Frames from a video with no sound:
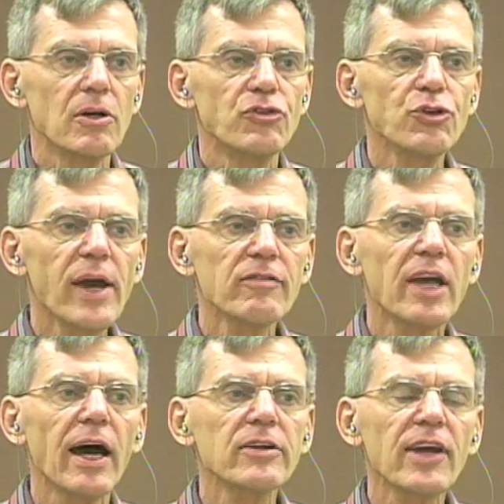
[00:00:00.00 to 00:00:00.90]
Do you have
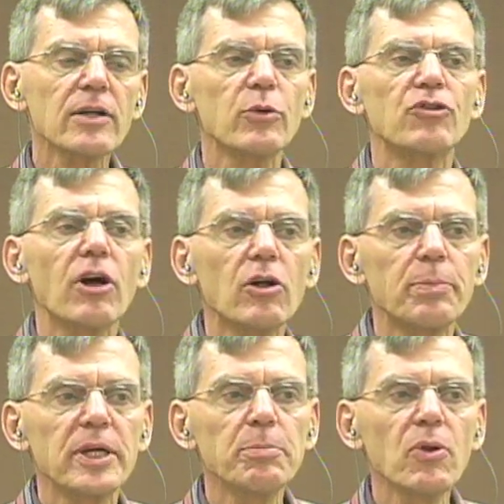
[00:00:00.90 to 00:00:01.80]
contact with jungle
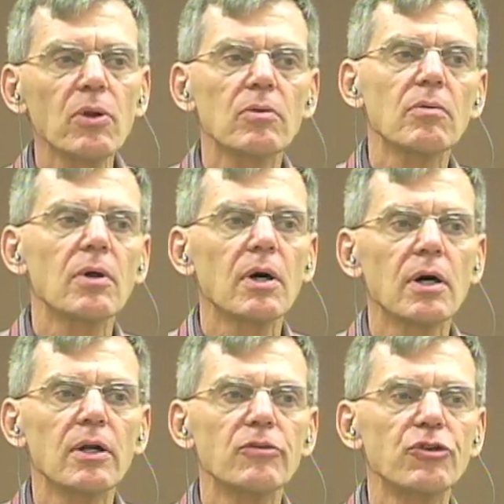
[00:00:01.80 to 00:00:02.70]
people?
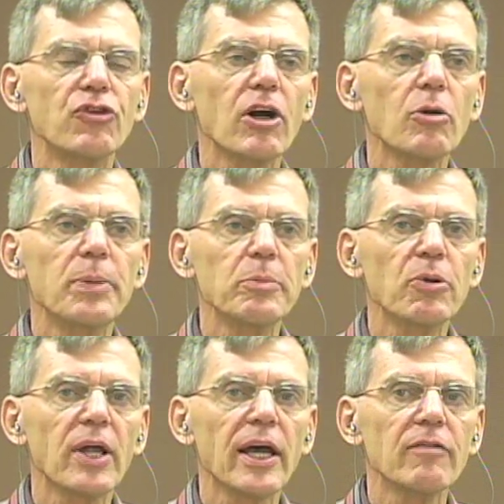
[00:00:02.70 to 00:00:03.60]
Do jungle
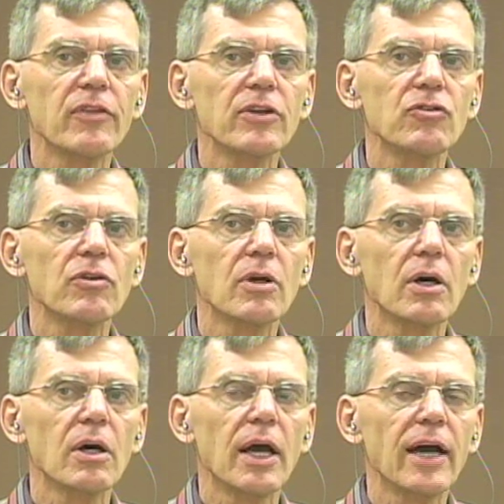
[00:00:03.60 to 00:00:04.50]
people have this,
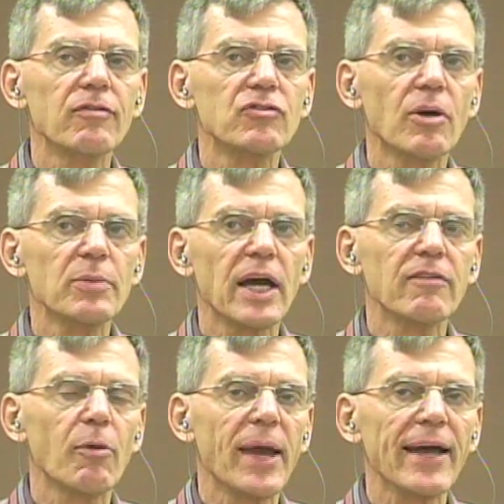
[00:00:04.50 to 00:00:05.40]
have some kind
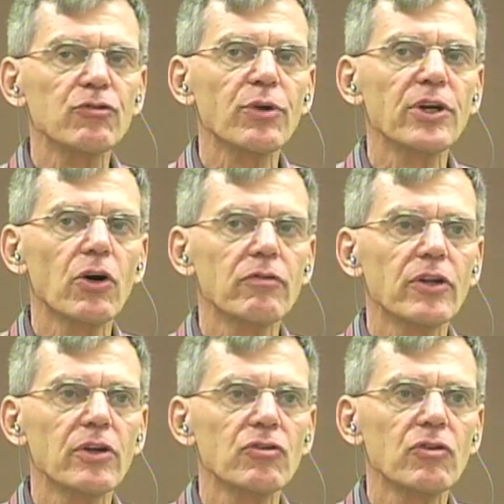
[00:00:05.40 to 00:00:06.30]
of a mastery over
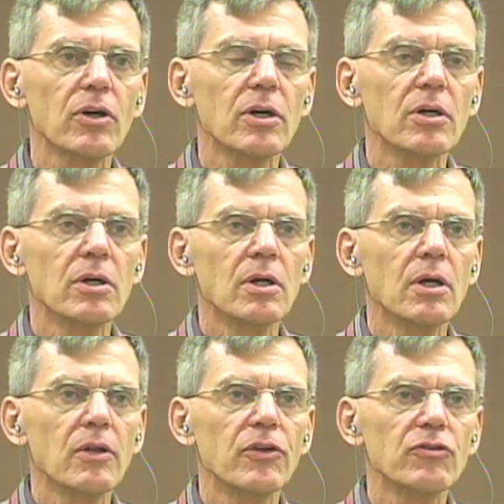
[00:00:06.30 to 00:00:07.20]
this,
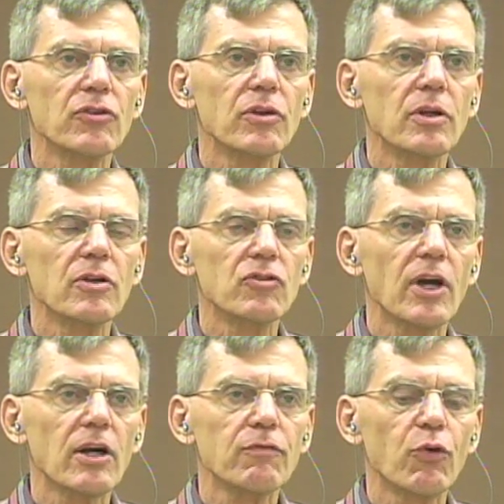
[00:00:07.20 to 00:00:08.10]
these
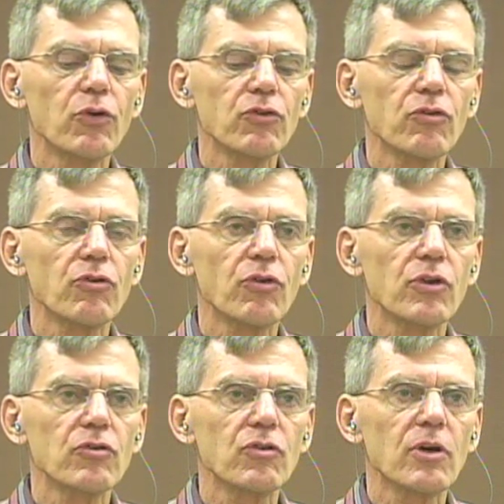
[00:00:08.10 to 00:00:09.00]
dark forces or
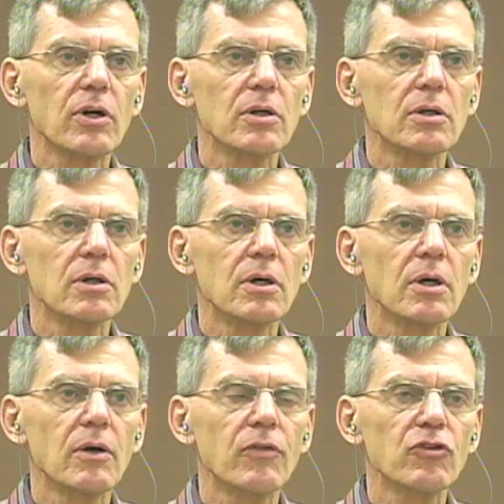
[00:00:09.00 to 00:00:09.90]
this,
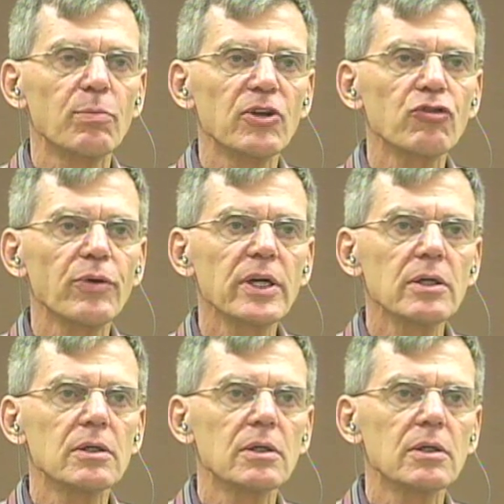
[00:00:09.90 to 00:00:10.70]
this mystery?